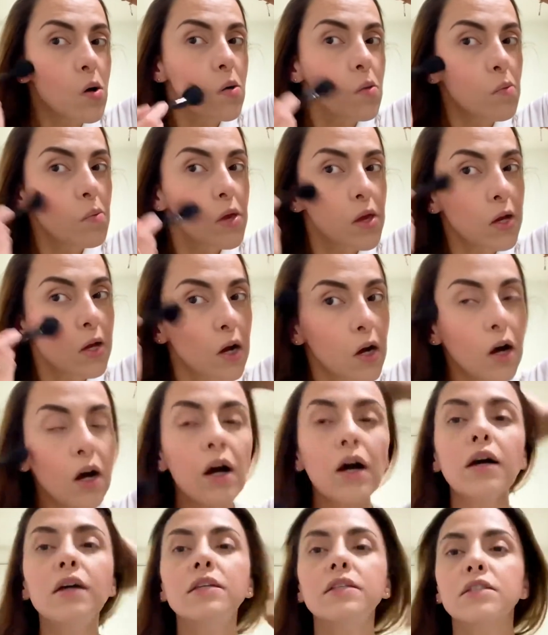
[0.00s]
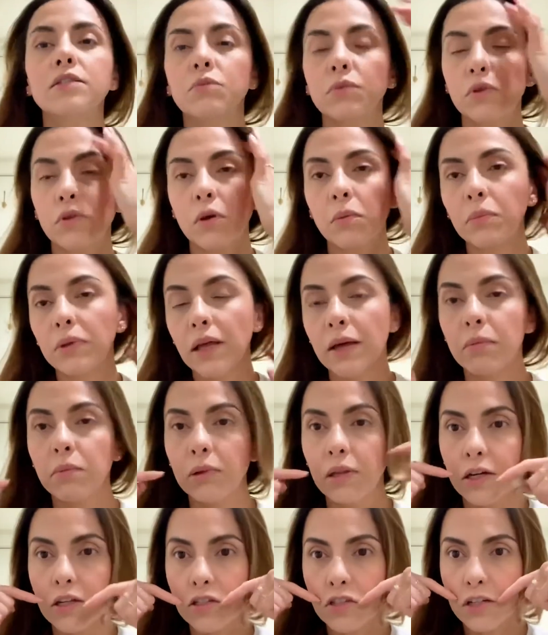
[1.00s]
Because when you apply
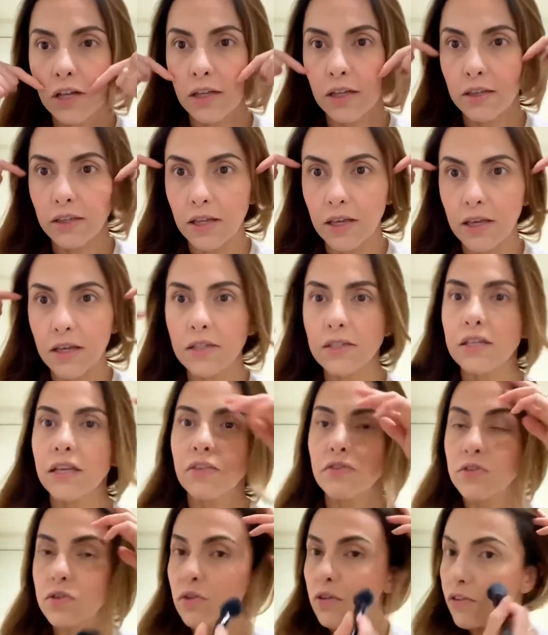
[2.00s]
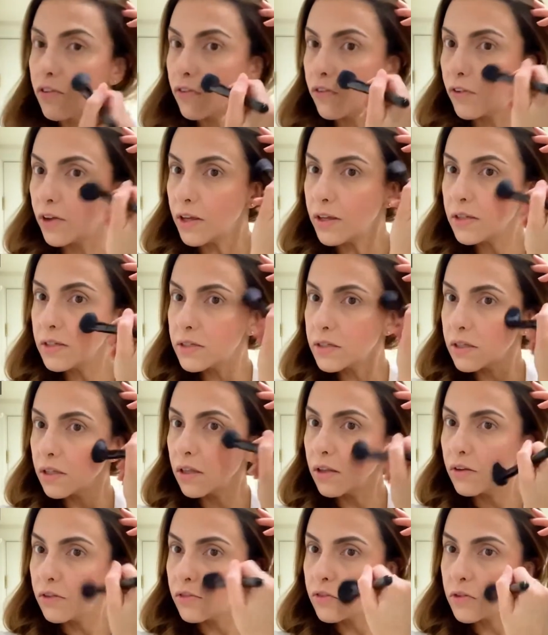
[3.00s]
blush like this, it gives you a
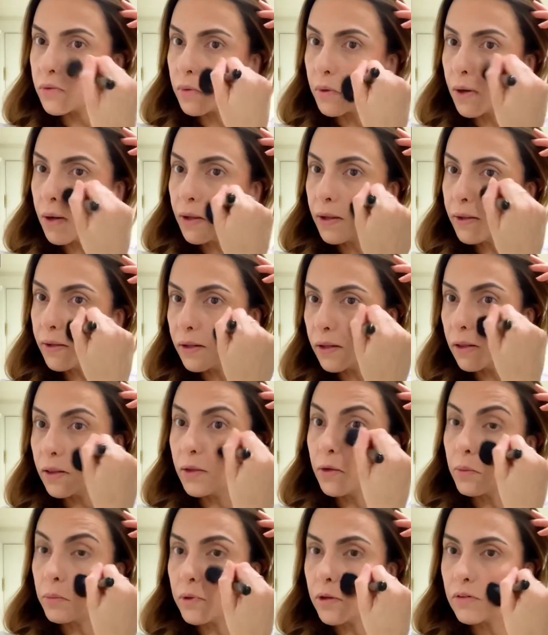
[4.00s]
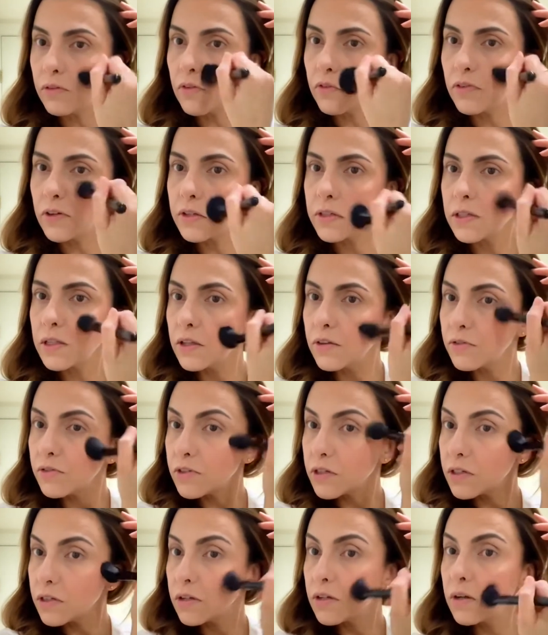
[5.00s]
facelift, right? A little bit of facelift.